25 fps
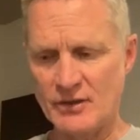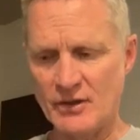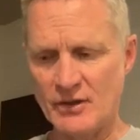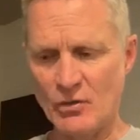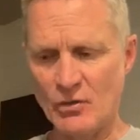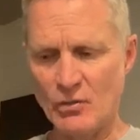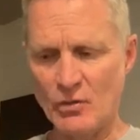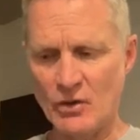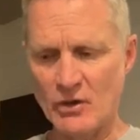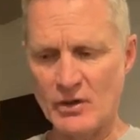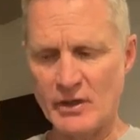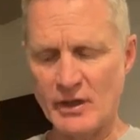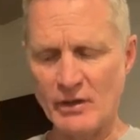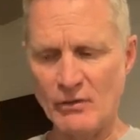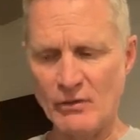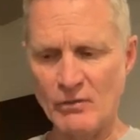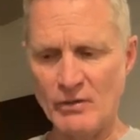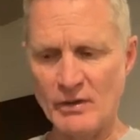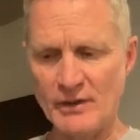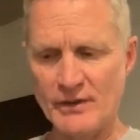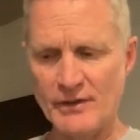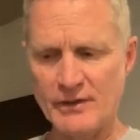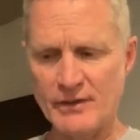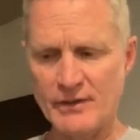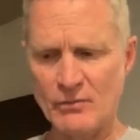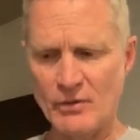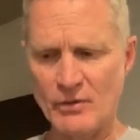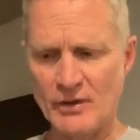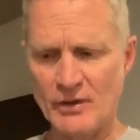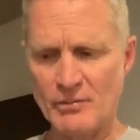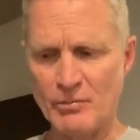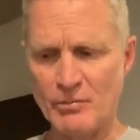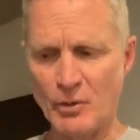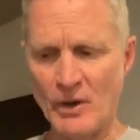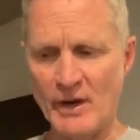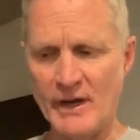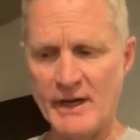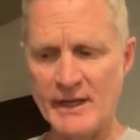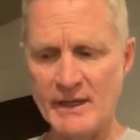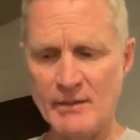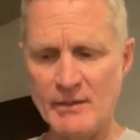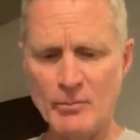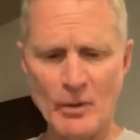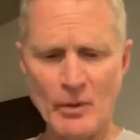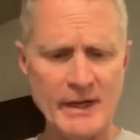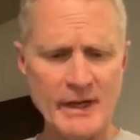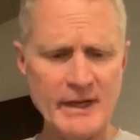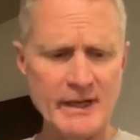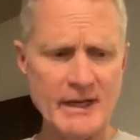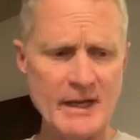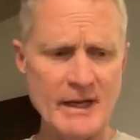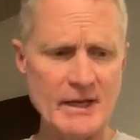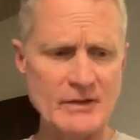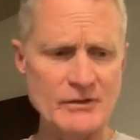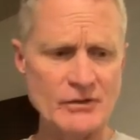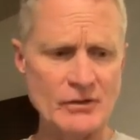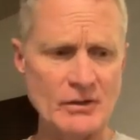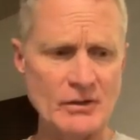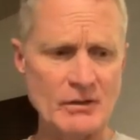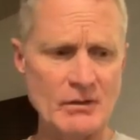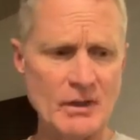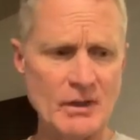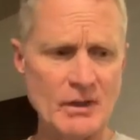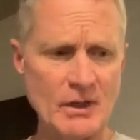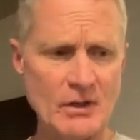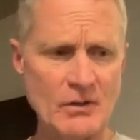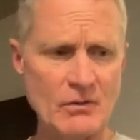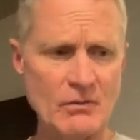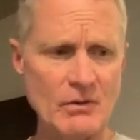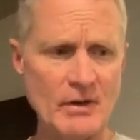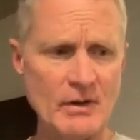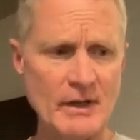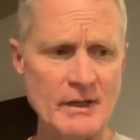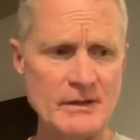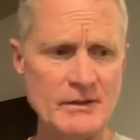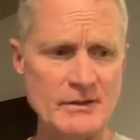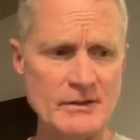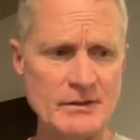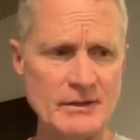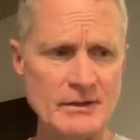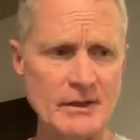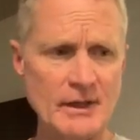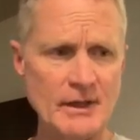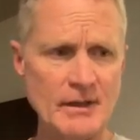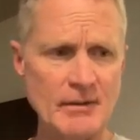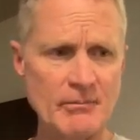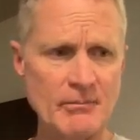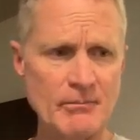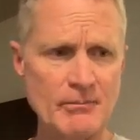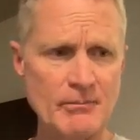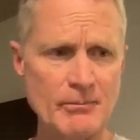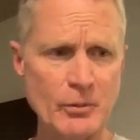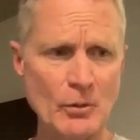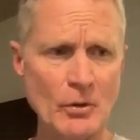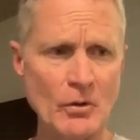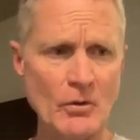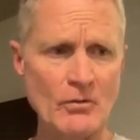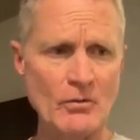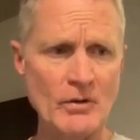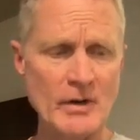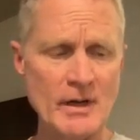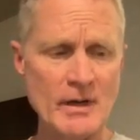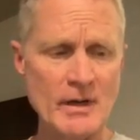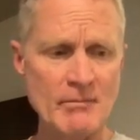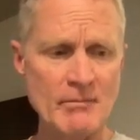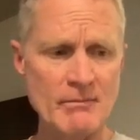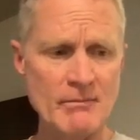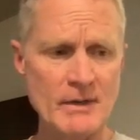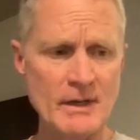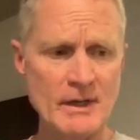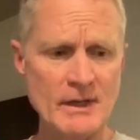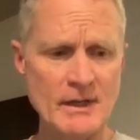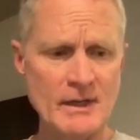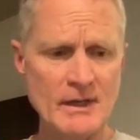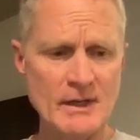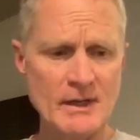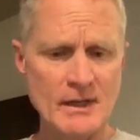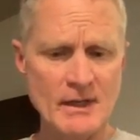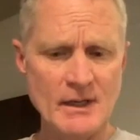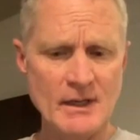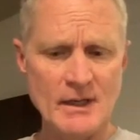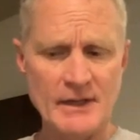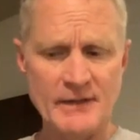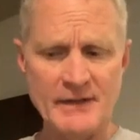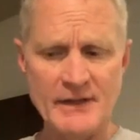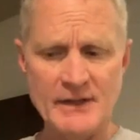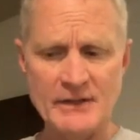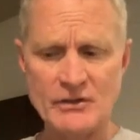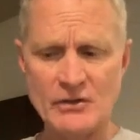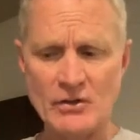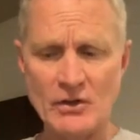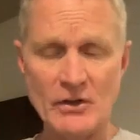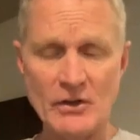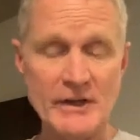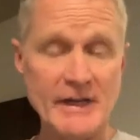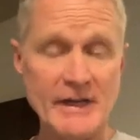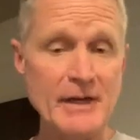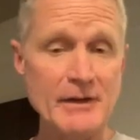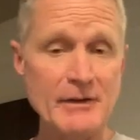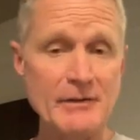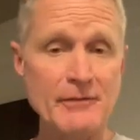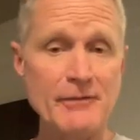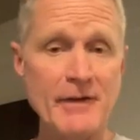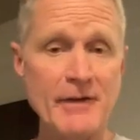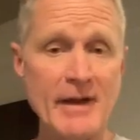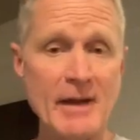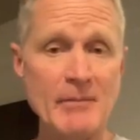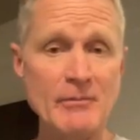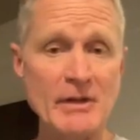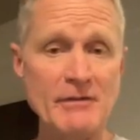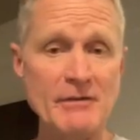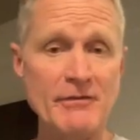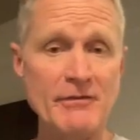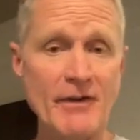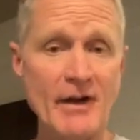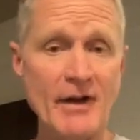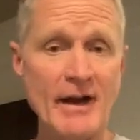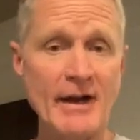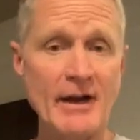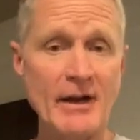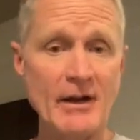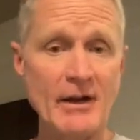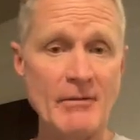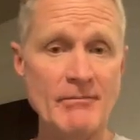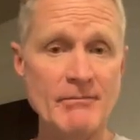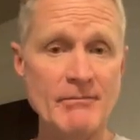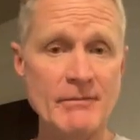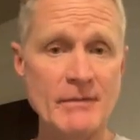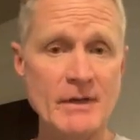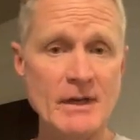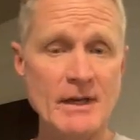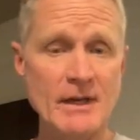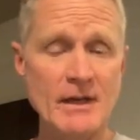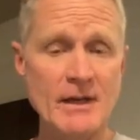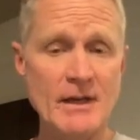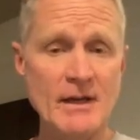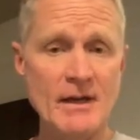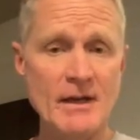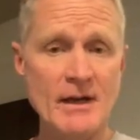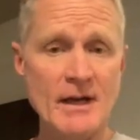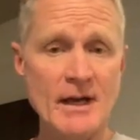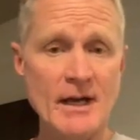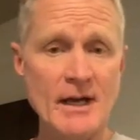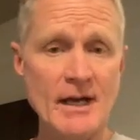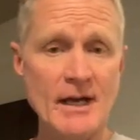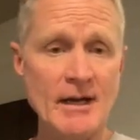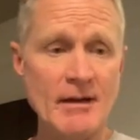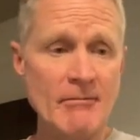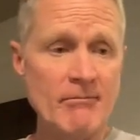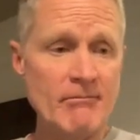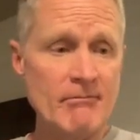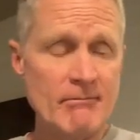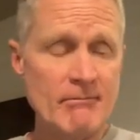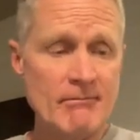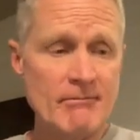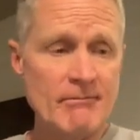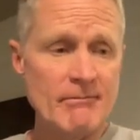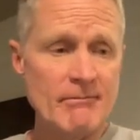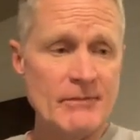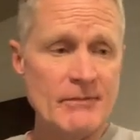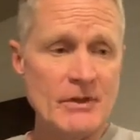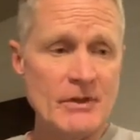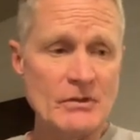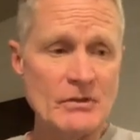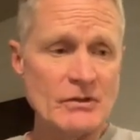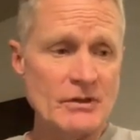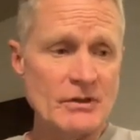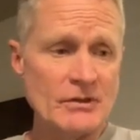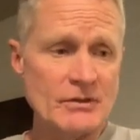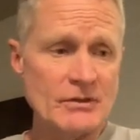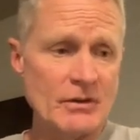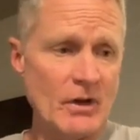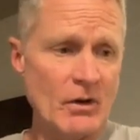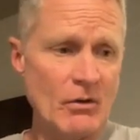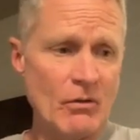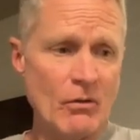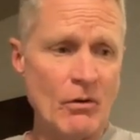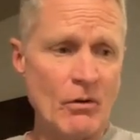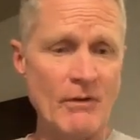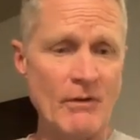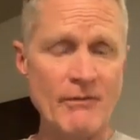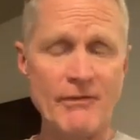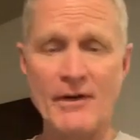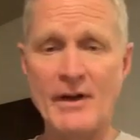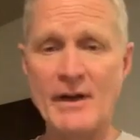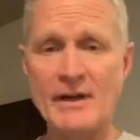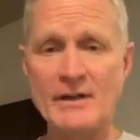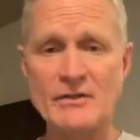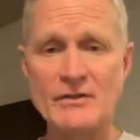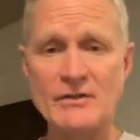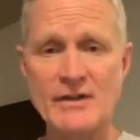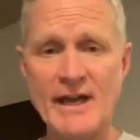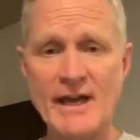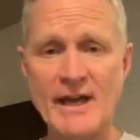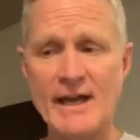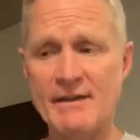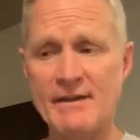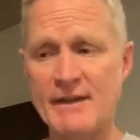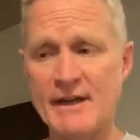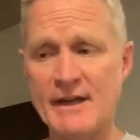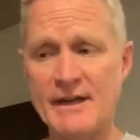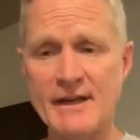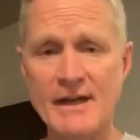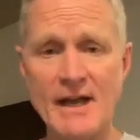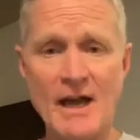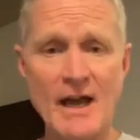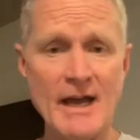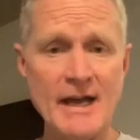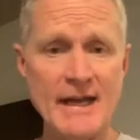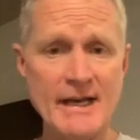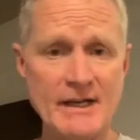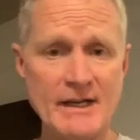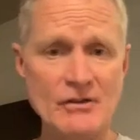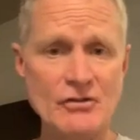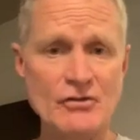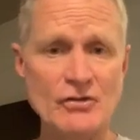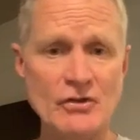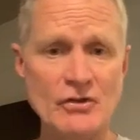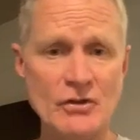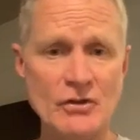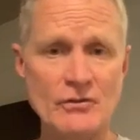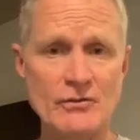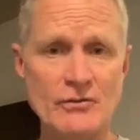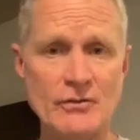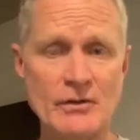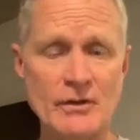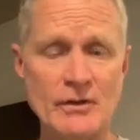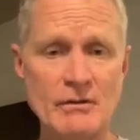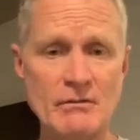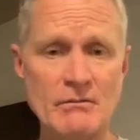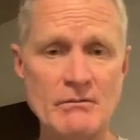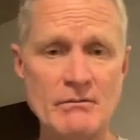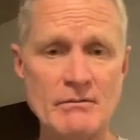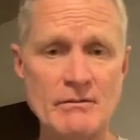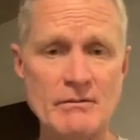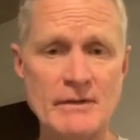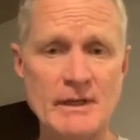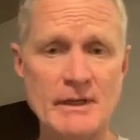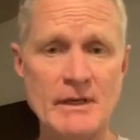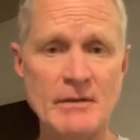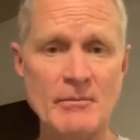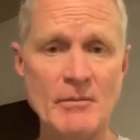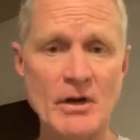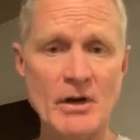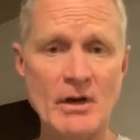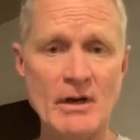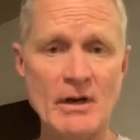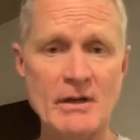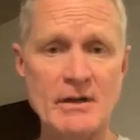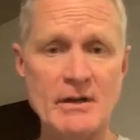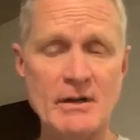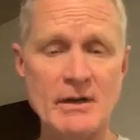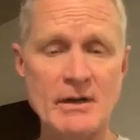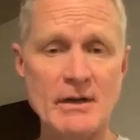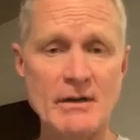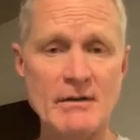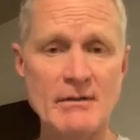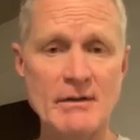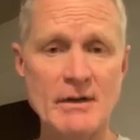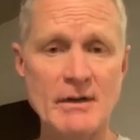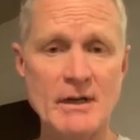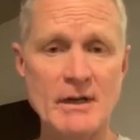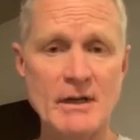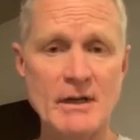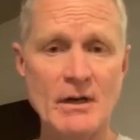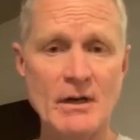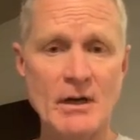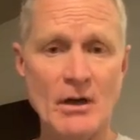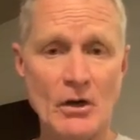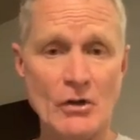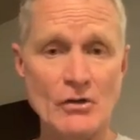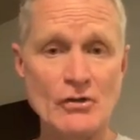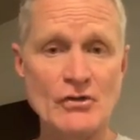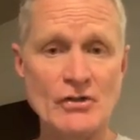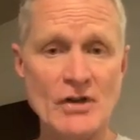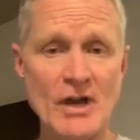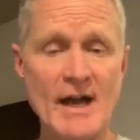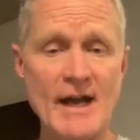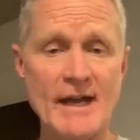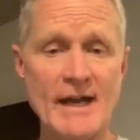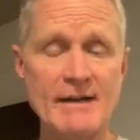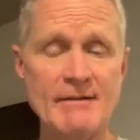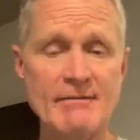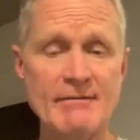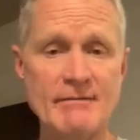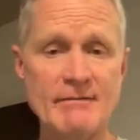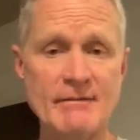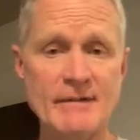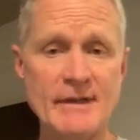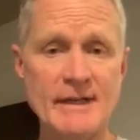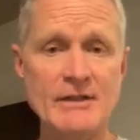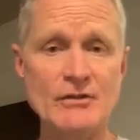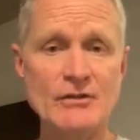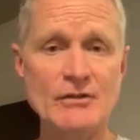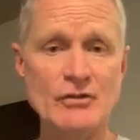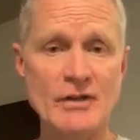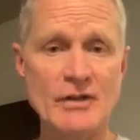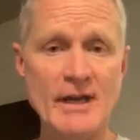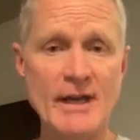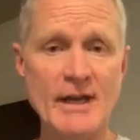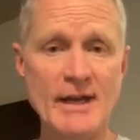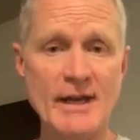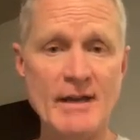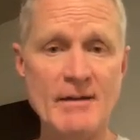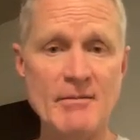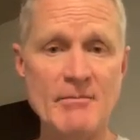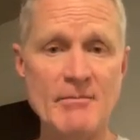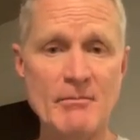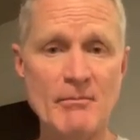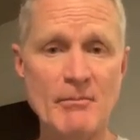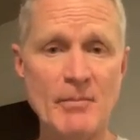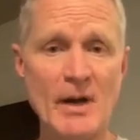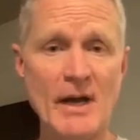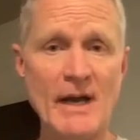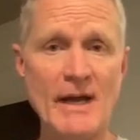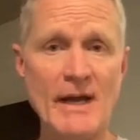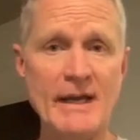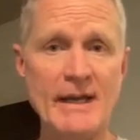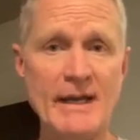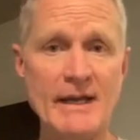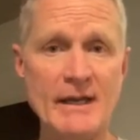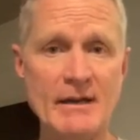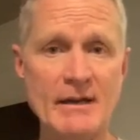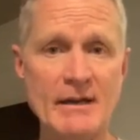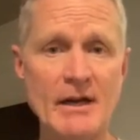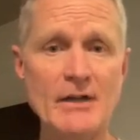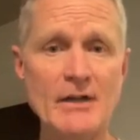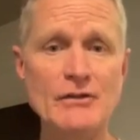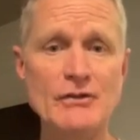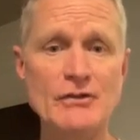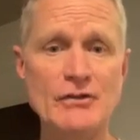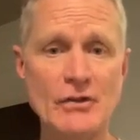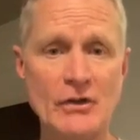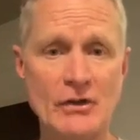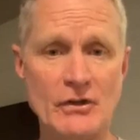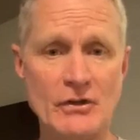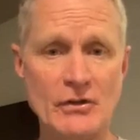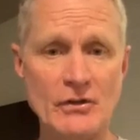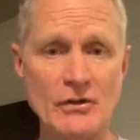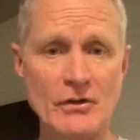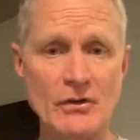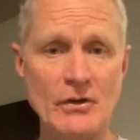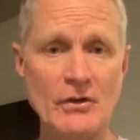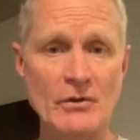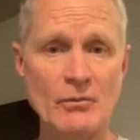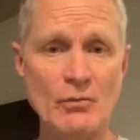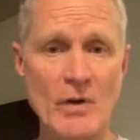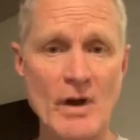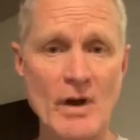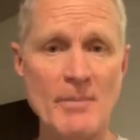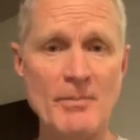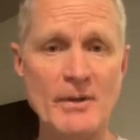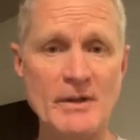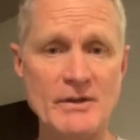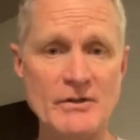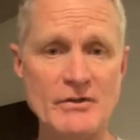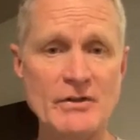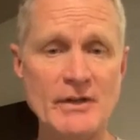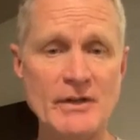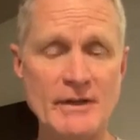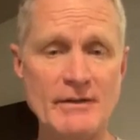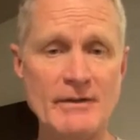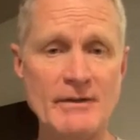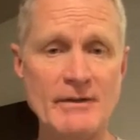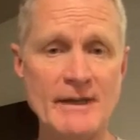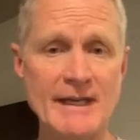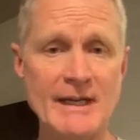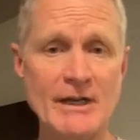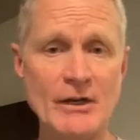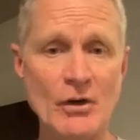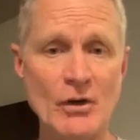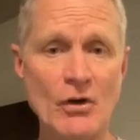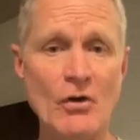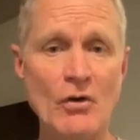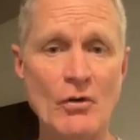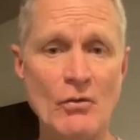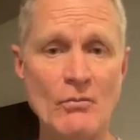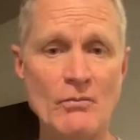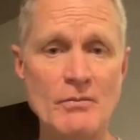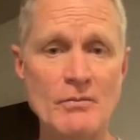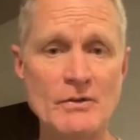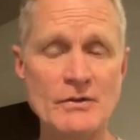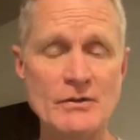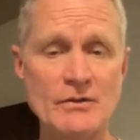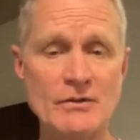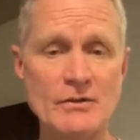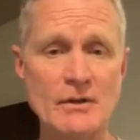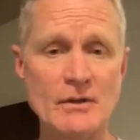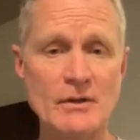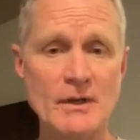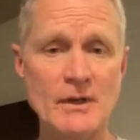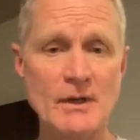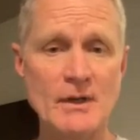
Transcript: working with Brady. Brady has a great program that's called End Family Fire. There's a horrifying stat that 9 children in America are shot each day by unsecured weapons in homes,